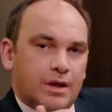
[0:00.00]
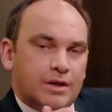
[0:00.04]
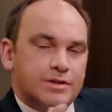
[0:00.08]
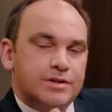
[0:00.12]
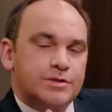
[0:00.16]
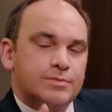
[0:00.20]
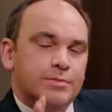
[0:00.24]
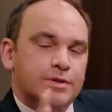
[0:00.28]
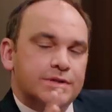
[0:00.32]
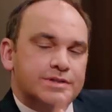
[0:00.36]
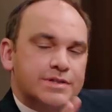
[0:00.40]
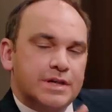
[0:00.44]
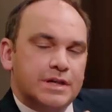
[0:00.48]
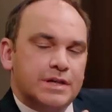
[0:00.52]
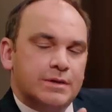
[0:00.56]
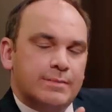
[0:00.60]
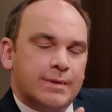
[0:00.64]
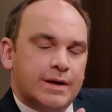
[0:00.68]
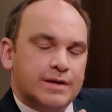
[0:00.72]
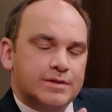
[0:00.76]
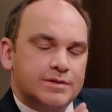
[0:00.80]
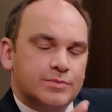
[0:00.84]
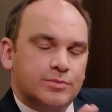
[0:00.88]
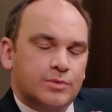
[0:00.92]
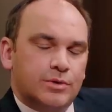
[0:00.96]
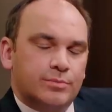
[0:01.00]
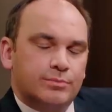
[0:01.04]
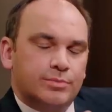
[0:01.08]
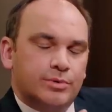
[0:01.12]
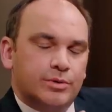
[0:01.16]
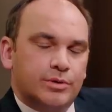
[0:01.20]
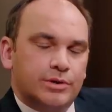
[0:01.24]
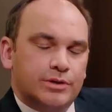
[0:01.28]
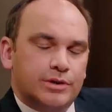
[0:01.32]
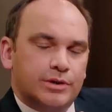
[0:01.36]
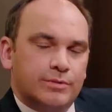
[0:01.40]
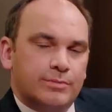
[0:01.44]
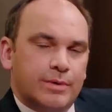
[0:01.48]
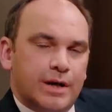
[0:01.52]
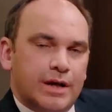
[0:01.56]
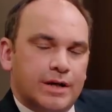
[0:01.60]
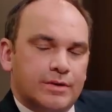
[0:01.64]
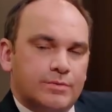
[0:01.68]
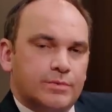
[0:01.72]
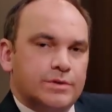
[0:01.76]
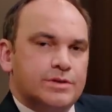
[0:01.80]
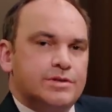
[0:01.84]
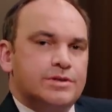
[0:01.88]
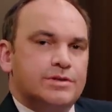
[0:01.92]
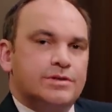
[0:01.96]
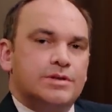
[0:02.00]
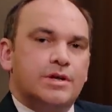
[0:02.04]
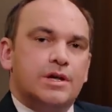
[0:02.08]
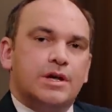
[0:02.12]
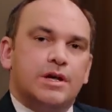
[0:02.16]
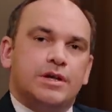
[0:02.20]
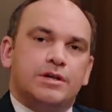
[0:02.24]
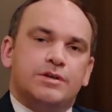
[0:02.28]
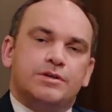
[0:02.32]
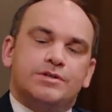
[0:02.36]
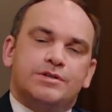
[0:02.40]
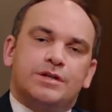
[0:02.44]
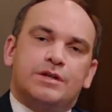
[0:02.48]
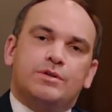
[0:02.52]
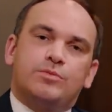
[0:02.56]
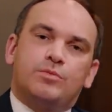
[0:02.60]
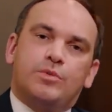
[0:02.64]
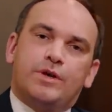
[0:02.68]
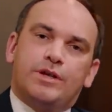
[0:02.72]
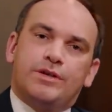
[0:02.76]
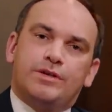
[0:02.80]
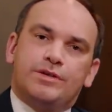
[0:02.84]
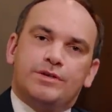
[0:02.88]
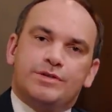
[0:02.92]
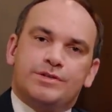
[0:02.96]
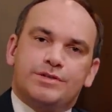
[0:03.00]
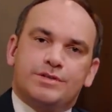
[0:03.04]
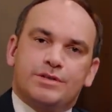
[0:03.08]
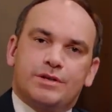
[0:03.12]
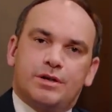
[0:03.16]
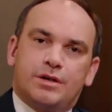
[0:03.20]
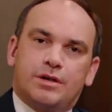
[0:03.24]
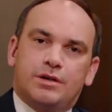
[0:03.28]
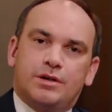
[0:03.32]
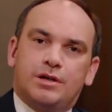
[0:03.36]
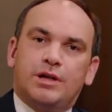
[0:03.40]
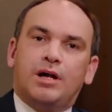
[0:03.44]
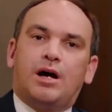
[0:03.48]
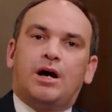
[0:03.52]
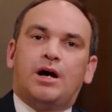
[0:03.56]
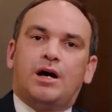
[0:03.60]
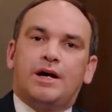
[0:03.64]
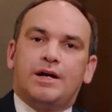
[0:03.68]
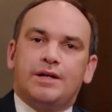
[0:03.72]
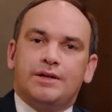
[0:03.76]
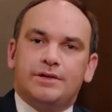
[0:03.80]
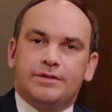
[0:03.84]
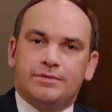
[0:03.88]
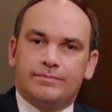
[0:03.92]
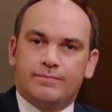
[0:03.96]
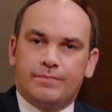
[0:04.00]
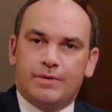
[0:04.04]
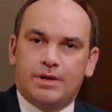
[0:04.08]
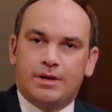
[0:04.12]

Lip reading: I just want to take you back to one point you made, which is you said a witness lied.